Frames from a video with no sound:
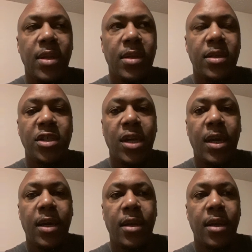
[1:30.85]
this
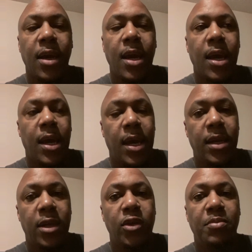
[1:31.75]
shed,
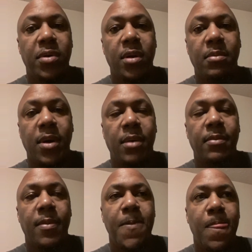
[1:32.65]
and then you put them up
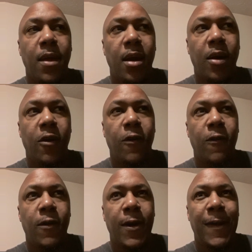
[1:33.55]

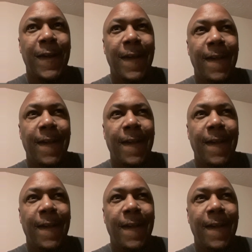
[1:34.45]
on